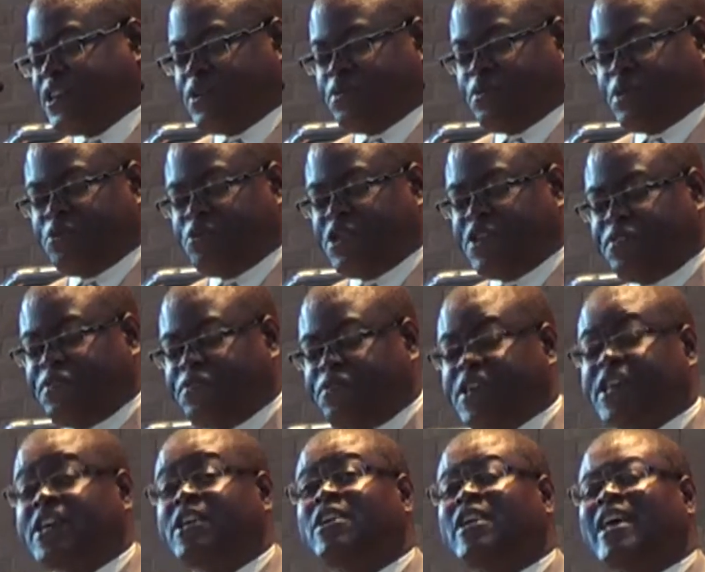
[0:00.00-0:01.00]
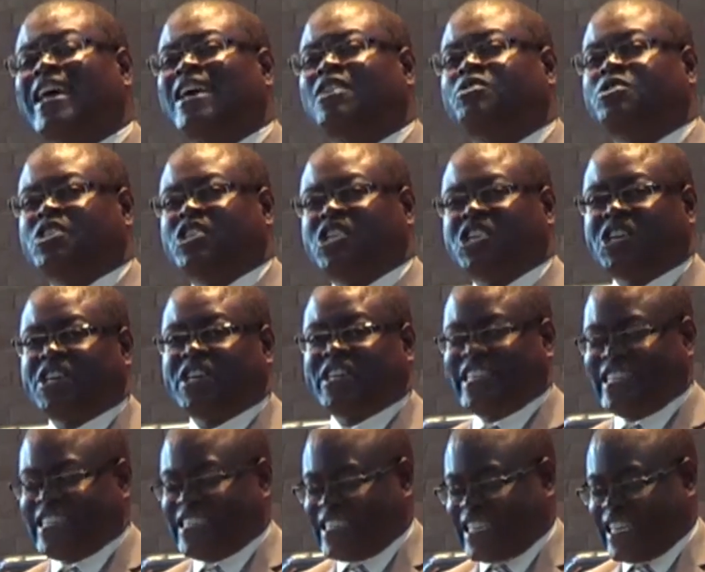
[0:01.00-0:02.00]
When we feel
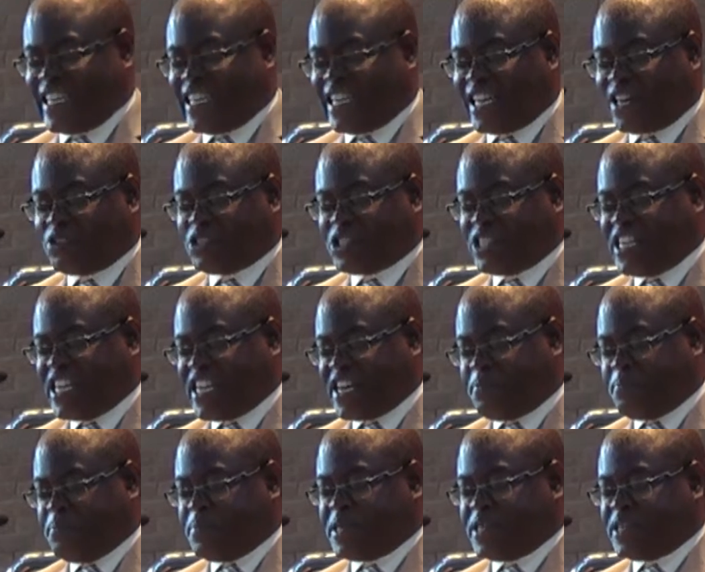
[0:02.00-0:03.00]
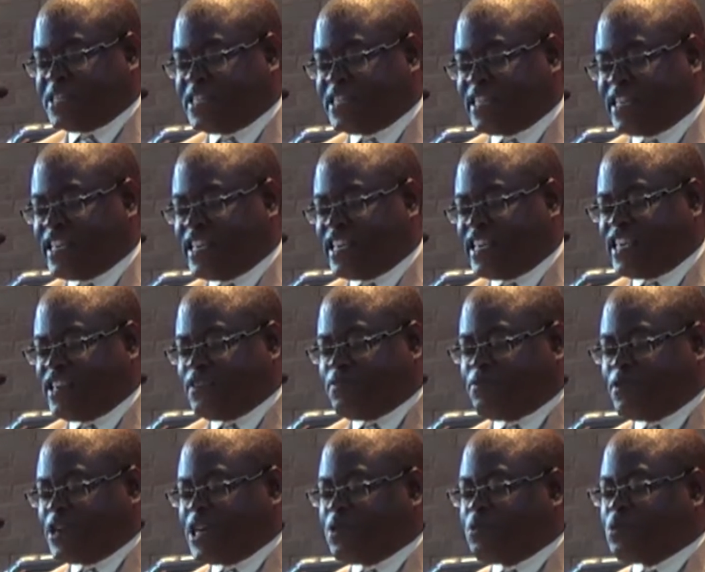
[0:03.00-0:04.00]
outgunned and outnumbered, if
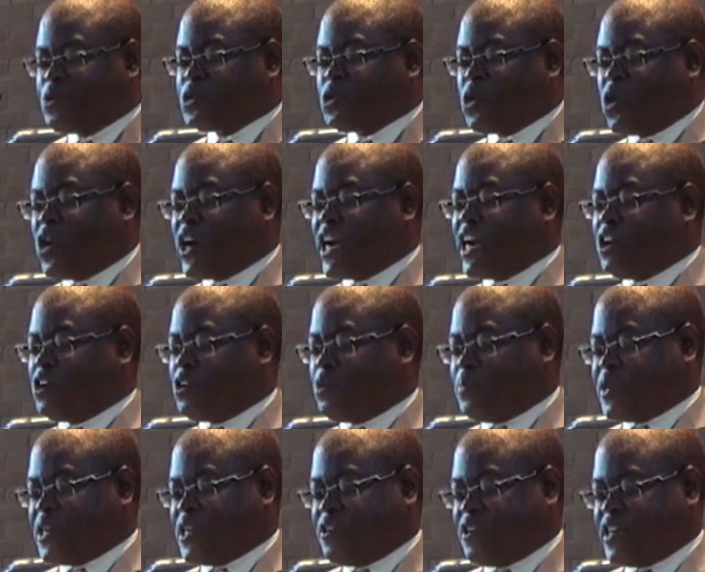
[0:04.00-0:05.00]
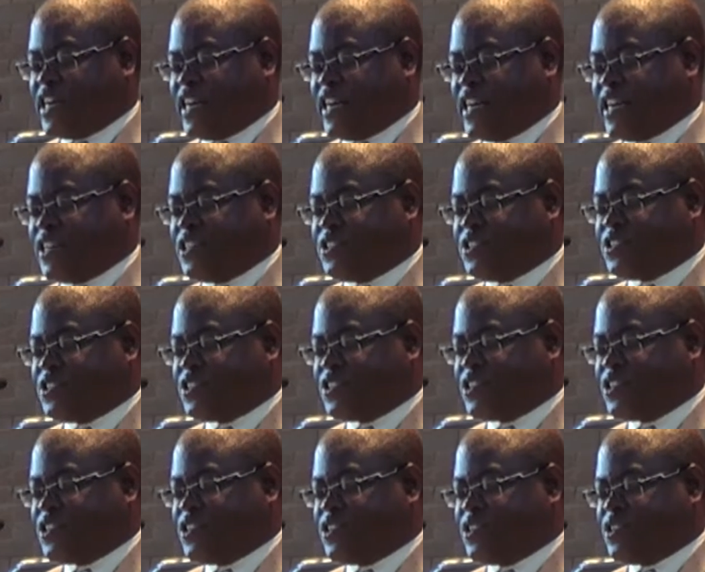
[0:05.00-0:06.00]
we would only open our eyes,
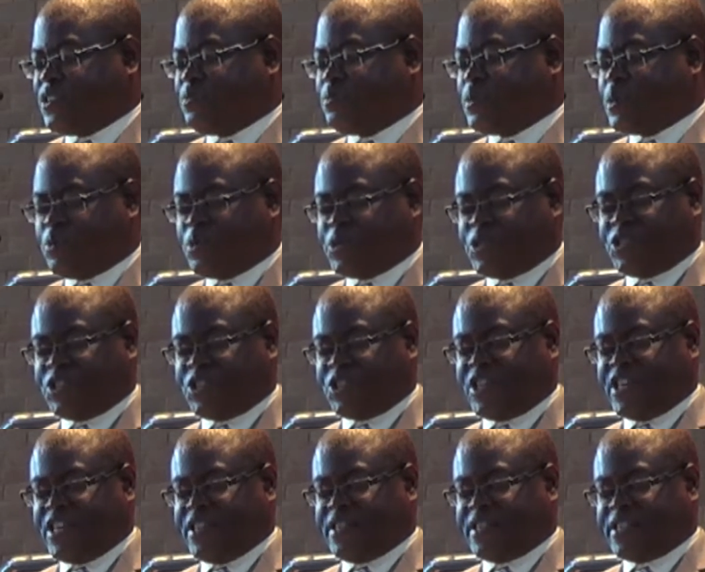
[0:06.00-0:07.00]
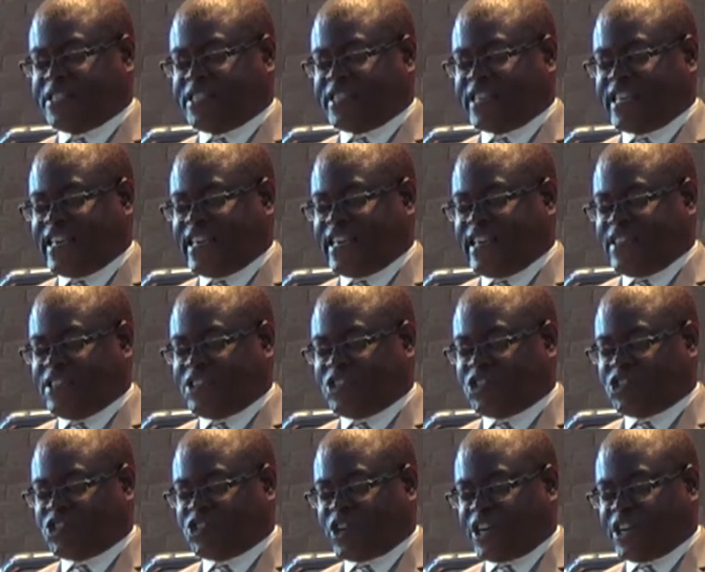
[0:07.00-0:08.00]
we would see that the
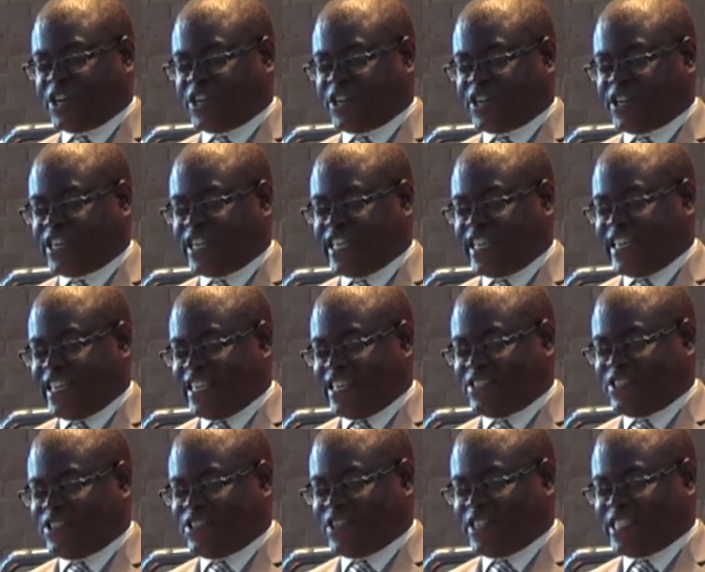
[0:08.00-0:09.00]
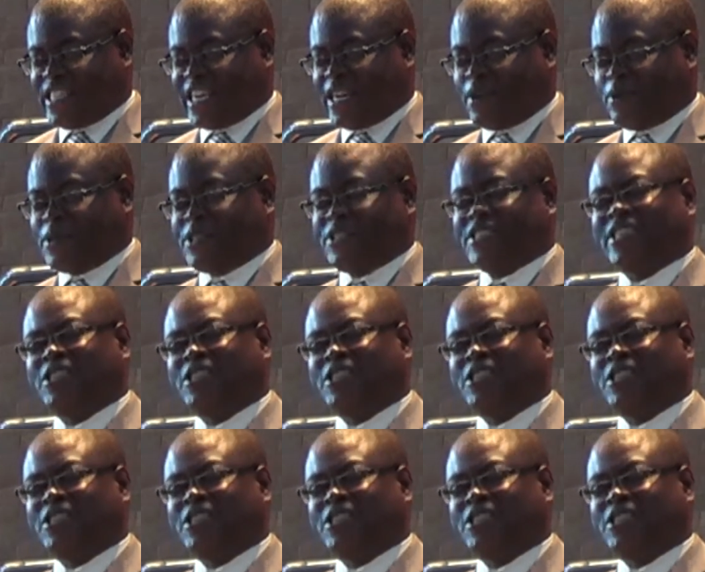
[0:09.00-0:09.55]
struggle is not ours.